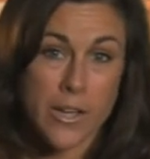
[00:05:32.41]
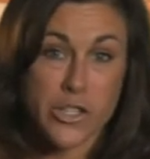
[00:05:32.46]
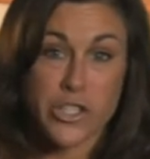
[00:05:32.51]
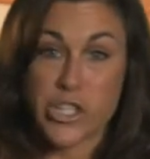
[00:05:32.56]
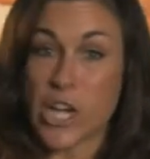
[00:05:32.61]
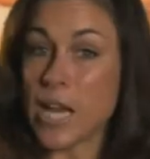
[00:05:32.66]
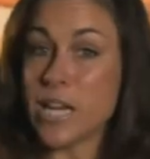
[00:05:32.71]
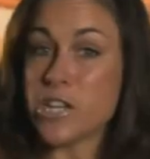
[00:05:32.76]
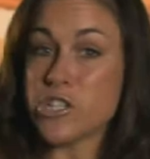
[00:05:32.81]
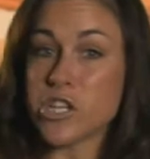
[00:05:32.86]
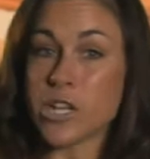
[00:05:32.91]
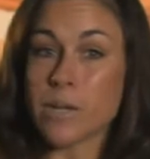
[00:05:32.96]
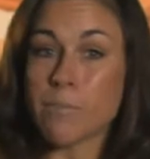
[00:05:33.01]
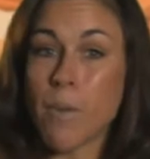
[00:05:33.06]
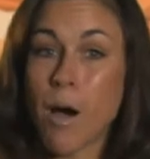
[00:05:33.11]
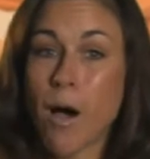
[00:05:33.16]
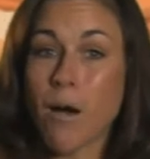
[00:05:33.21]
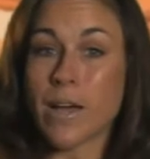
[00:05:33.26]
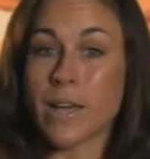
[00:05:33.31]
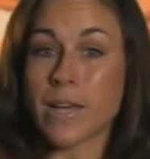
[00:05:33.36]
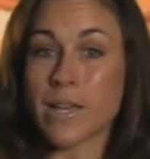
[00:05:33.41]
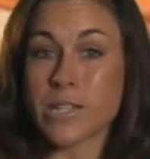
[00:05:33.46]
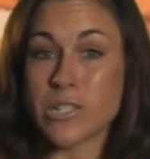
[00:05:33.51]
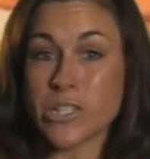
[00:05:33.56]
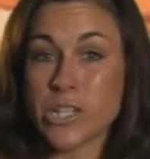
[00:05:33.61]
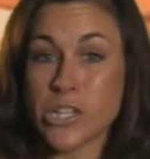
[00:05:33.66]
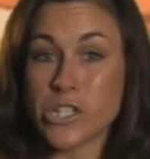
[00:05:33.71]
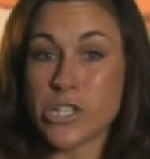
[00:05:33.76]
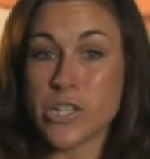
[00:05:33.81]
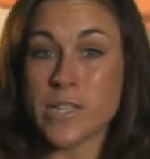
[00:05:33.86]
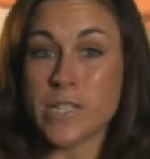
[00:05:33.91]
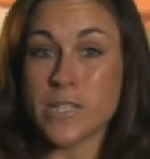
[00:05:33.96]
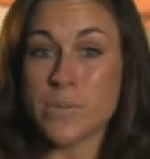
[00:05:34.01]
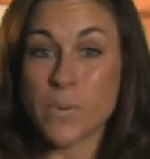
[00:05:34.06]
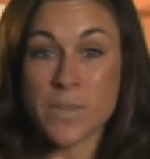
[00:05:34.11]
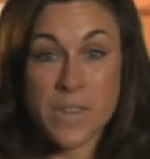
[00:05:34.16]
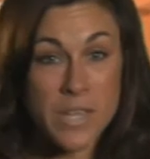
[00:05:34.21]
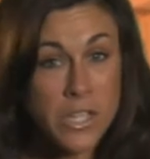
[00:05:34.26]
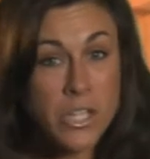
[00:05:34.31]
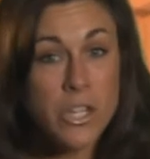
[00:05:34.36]
Challenging market conditions
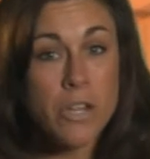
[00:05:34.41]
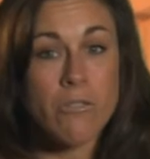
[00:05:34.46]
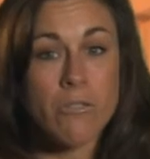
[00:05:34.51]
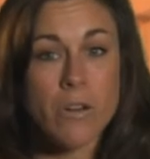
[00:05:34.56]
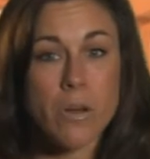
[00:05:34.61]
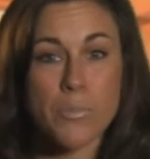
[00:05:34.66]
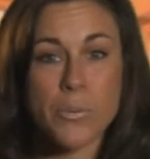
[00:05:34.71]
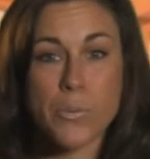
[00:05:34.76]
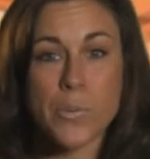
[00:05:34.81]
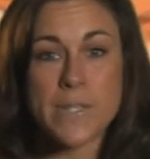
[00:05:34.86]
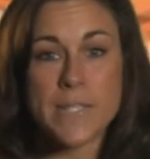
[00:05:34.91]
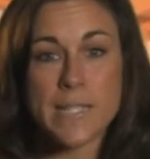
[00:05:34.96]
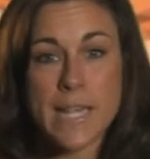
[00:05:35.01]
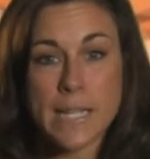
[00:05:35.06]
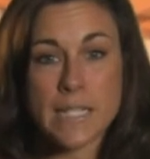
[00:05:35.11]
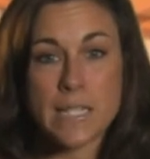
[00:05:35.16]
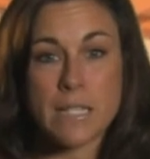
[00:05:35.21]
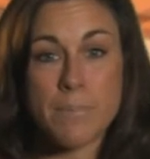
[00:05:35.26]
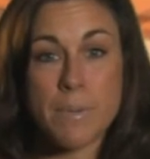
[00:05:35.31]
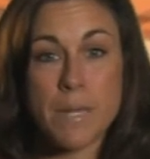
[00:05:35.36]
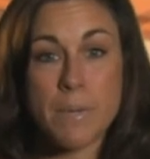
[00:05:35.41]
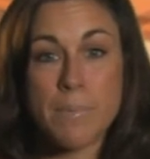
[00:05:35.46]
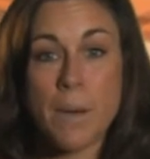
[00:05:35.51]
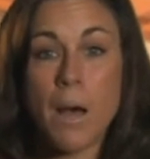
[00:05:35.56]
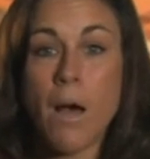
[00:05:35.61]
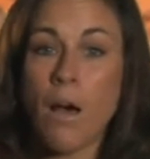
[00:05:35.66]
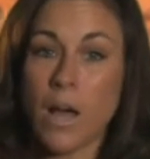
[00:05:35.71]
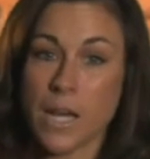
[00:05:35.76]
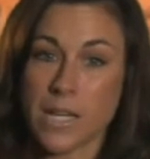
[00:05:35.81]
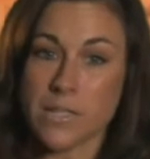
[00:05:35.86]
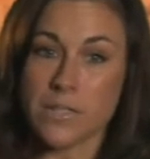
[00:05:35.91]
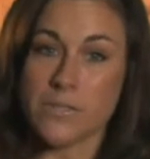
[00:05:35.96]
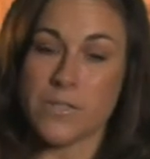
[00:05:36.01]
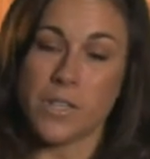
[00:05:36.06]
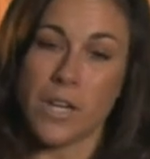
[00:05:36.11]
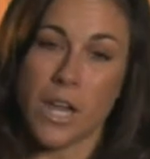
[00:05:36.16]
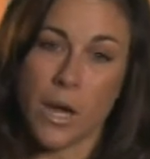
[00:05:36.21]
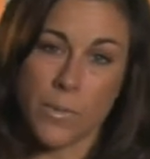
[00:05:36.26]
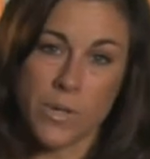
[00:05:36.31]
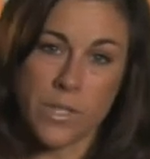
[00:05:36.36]
within Europe were said to be behind
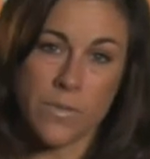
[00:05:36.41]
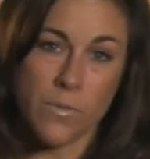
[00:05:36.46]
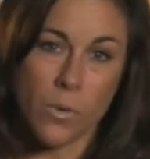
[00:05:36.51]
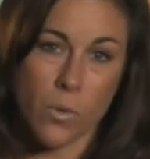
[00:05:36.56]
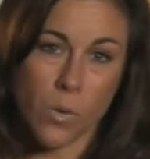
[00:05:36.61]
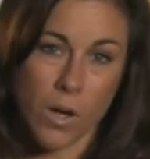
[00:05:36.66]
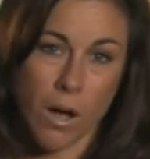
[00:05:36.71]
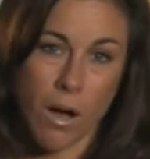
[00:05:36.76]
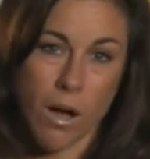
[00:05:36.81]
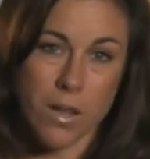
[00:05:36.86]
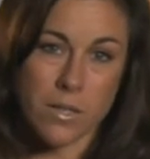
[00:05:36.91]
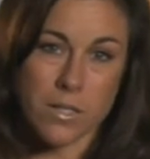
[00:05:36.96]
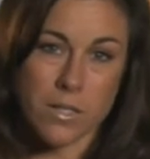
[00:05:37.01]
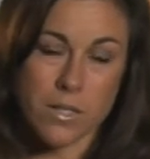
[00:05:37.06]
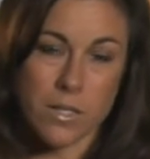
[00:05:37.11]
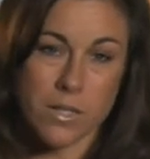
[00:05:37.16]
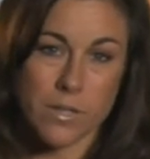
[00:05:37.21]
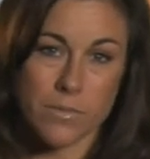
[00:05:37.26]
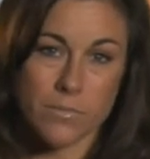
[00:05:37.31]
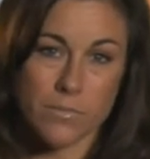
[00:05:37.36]
the lowered forecast.